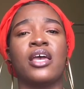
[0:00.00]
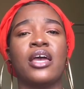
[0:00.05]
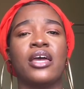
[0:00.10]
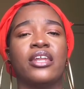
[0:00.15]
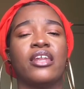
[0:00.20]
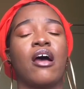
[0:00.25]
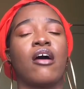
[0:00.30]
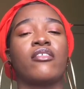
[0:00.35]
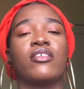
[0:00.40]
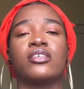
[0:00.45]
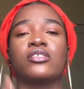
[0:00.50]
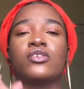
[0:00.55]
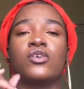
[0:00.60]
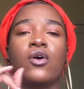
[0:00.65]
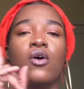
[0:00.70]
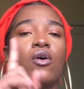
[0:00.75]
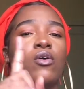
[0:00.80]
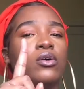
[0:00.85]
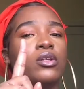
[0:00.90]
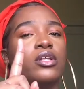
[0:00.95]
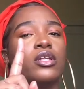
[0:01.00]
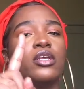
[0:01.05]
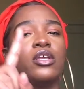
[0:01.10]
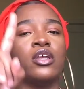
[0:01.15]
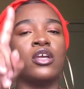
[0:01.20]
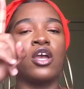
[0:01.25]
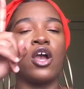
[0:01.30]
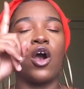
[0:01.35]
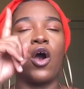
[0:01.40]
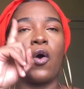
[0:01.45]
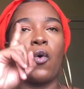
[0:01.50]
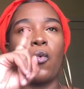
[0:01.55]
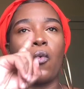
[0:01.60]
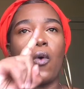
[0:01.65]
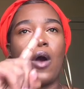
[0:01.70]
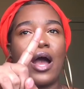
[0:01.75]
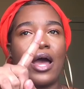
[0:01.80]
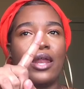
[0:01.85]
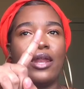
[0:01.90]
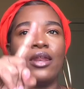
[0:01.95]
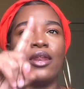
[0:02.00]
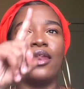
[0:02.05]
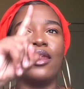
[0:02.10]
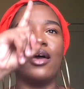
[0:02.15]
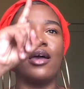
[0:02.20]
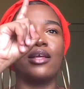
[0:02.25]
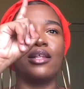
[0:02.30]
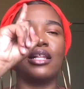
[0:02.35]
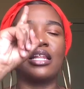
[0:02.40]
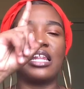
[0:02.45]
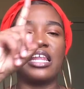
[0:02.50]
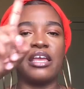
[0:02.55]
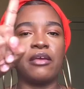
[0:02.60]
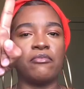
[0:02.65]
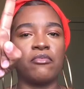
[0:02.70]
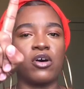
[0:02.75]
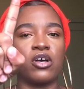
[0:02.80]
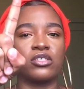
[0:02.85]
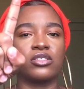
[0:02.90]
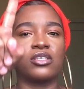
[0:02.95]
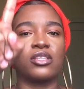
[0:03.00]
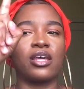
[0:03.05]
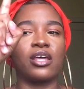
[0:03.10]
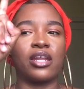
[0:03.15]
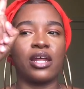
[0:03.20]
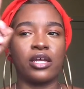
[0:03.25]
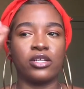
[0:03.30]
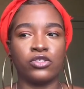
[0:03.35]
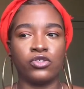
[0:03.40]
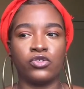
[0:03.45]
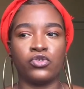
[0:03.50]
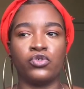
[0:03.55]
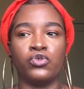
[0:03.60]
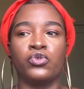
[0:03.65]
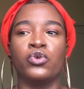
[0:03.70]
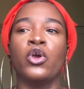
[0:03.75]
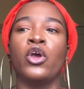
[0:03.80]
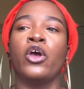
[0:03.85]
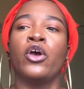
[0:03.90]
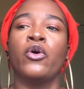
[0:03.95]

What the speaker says: Now there's only one clay mask that I do,